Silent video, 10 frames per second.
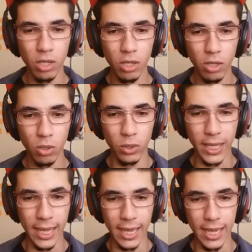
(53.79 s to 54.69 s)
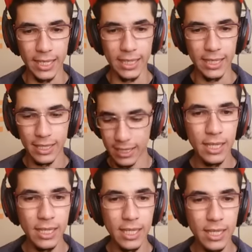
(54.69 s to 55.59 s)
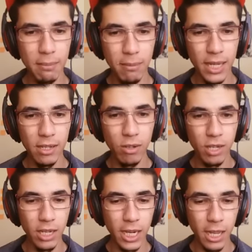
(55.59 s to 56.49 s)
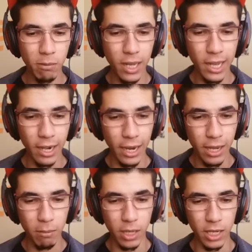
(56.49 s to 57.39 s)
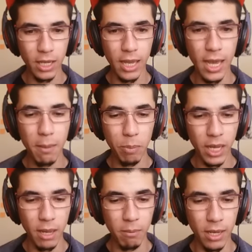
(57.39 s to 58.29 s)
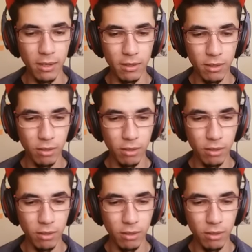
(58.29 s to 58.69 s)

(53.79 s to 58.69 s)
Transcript: Oh yes, this is the ma- look at them, they are happy. Happy I meant.